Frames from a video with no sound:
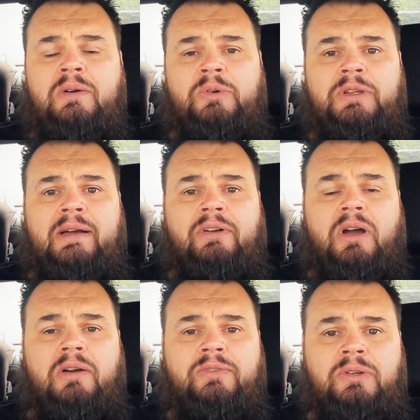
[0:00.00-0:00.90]
when you have a
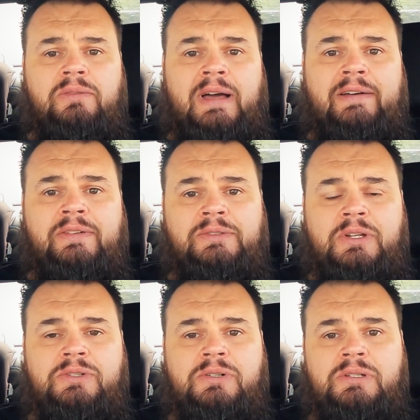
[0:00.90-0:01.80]
car full of iPhone
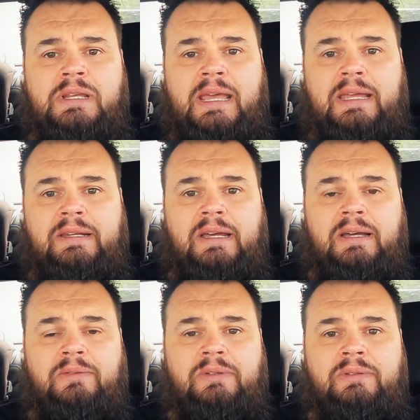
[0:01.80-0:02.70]
users and
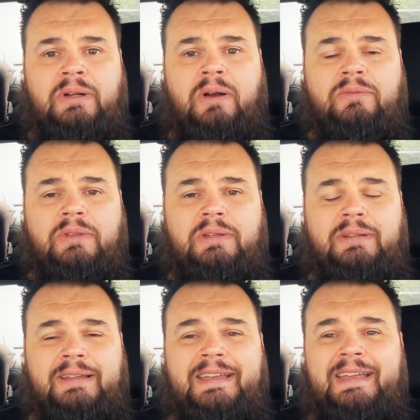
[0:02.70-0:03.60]

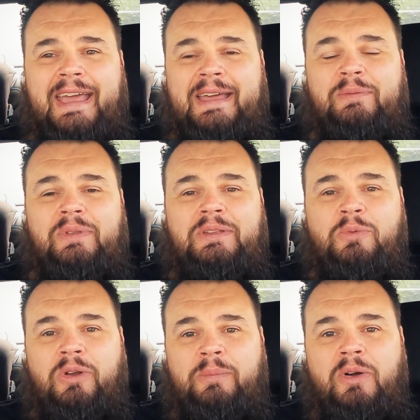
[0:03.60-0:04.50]
and
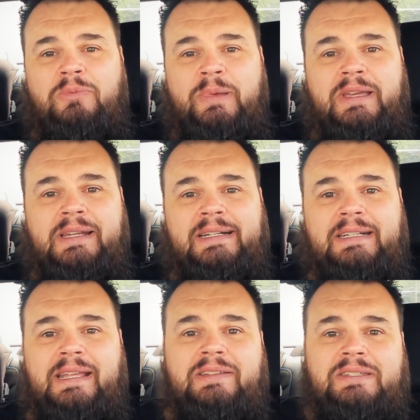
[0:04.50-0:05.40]
you want to both be
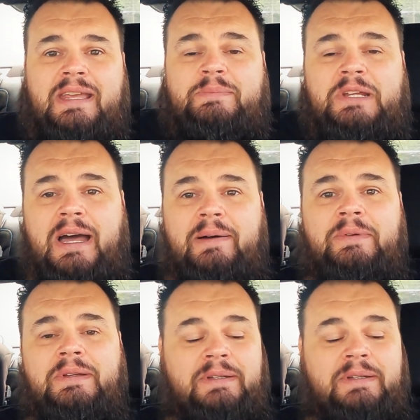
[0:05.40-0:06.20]
connected at the same time.